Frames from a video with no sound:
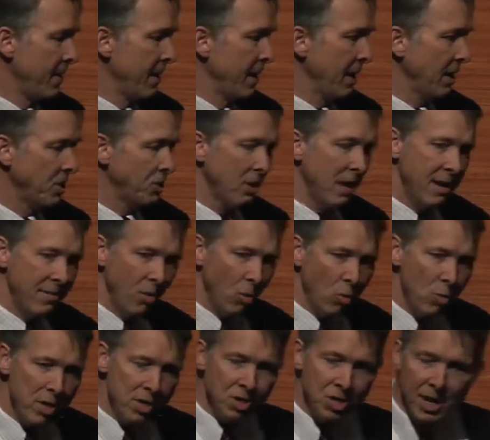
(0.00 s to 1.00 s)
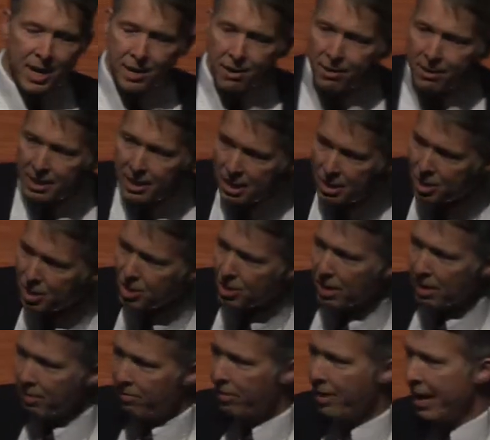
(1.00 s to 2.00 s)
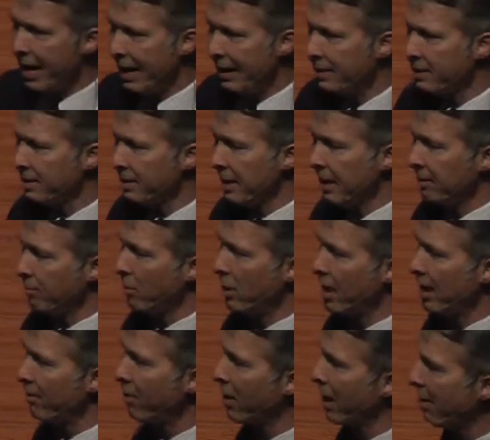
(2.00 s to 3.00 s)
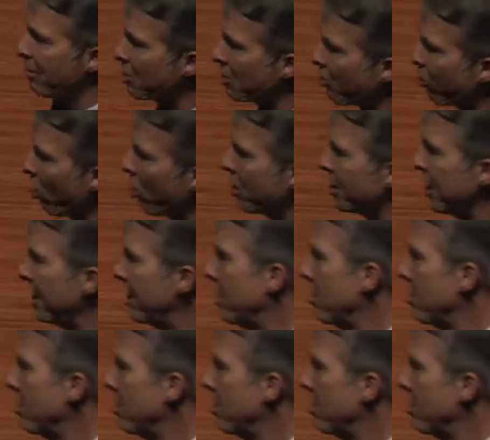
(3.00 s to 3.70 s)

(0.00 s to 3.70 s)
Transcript: And so I have a rich heritage of that. And whenever I was 14